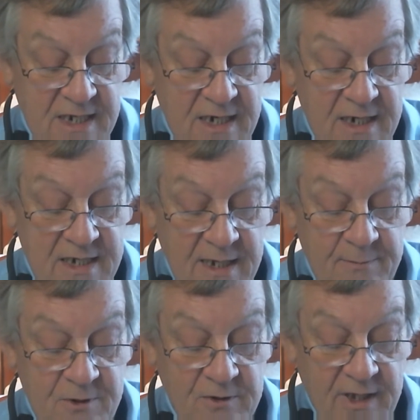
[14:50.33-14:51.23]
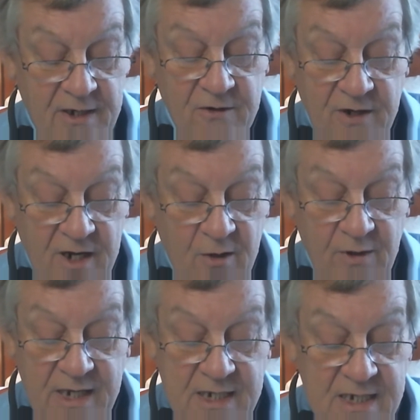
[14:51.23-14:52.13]
in an attempt to let her know
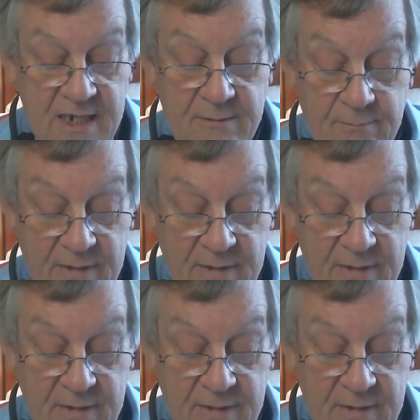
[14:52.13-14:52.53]
it didn't